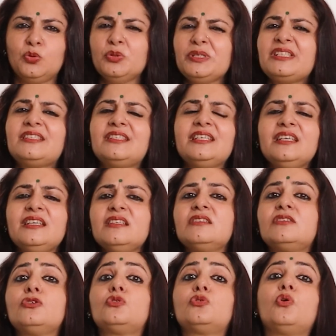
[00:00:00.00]
who is
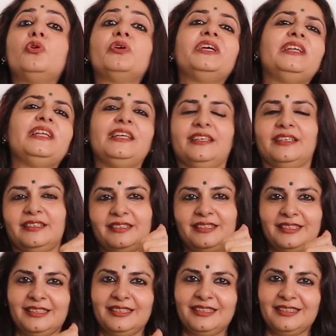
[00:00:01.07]
seized Rohini
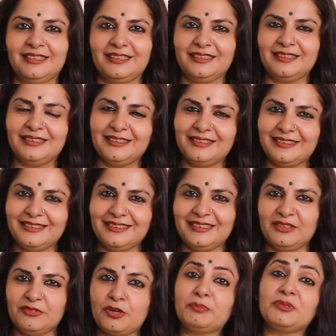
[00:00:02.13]

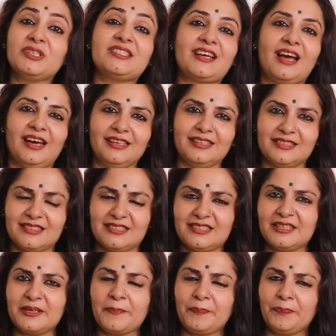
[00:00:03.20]
from the
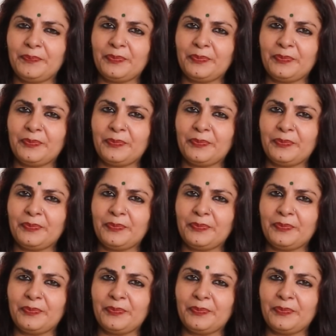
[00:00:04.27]
skies.